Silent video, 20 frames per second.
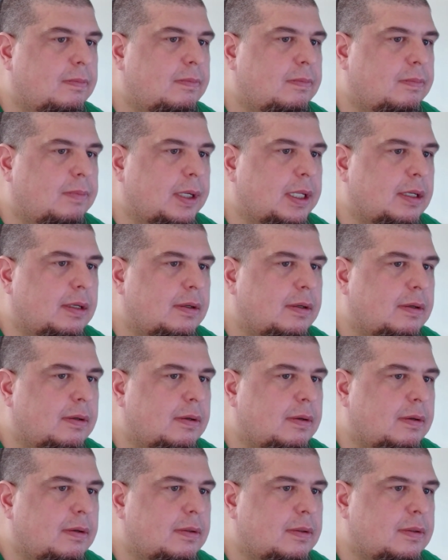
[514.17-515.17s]
but
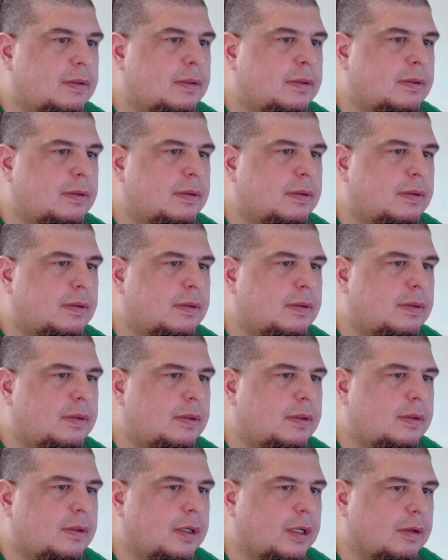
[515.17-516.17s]

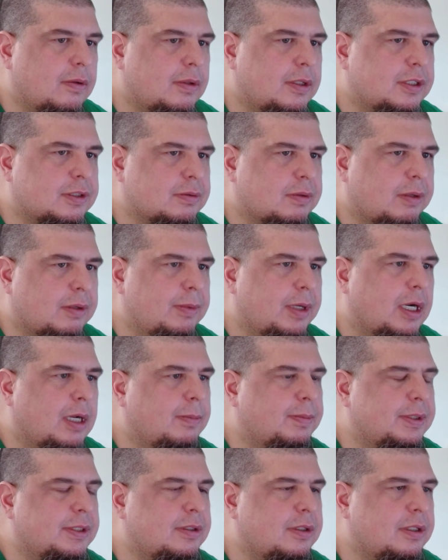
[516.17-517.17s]
this will give me an
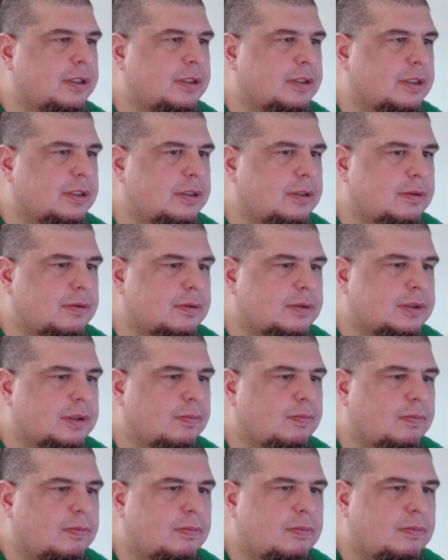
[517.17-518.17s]
opportunity to do some
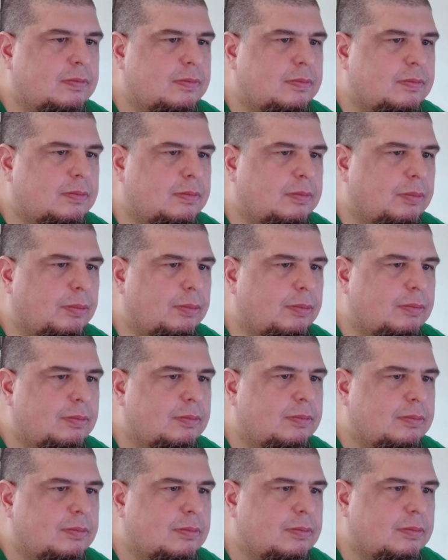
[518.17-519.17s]

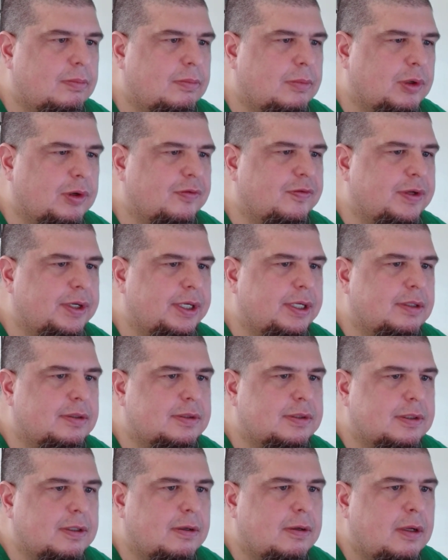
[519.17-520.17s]
more
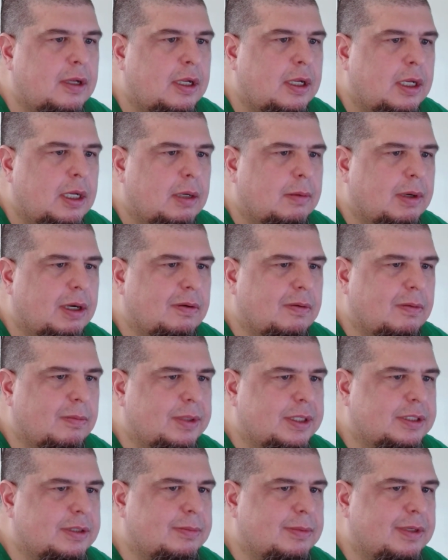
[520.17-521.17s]
videos. So probably won't be
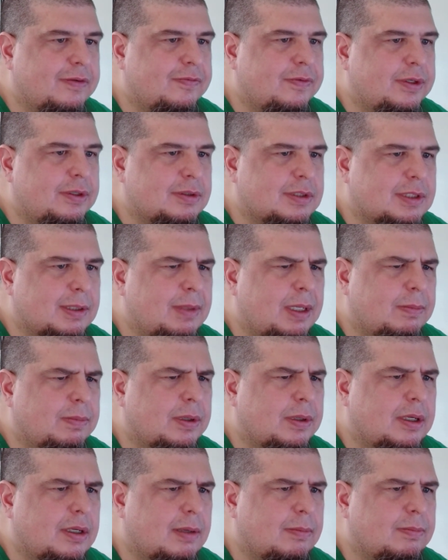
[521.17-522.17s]
too many views. I'm
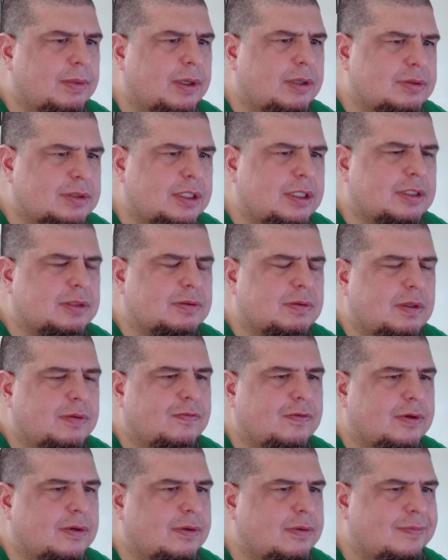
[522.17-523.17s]
posting this one
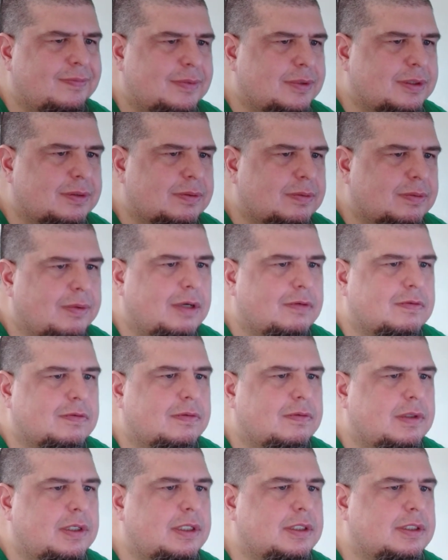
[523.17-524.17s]
for just whatever
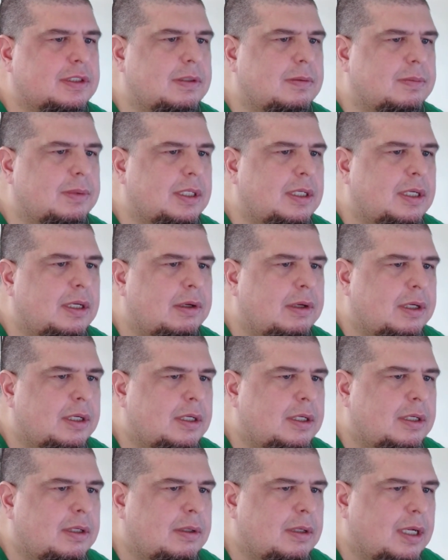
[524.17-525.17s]
reason, but
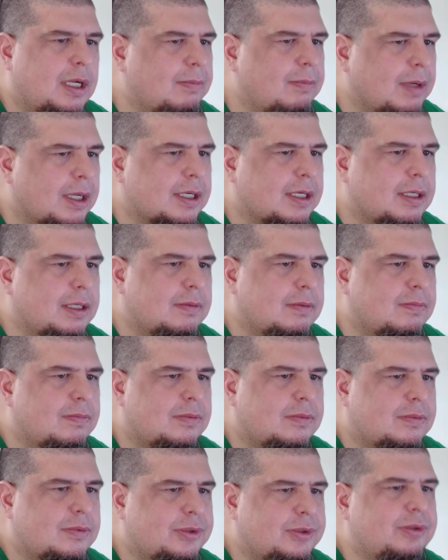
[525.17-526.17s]
I'm not going to
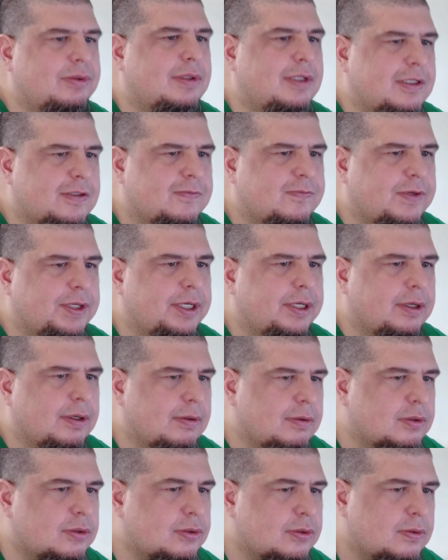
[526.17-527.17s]
do these
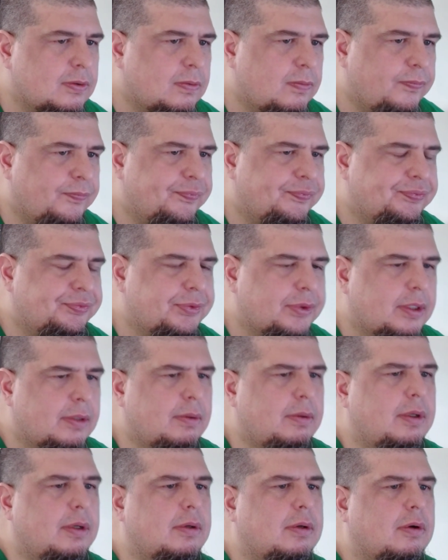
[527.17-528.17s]
videos,
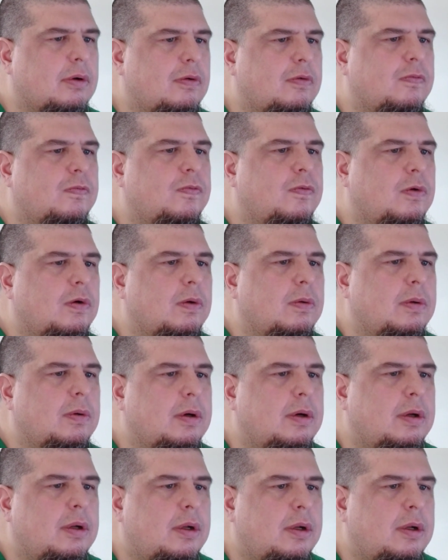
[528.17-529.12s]
going forward.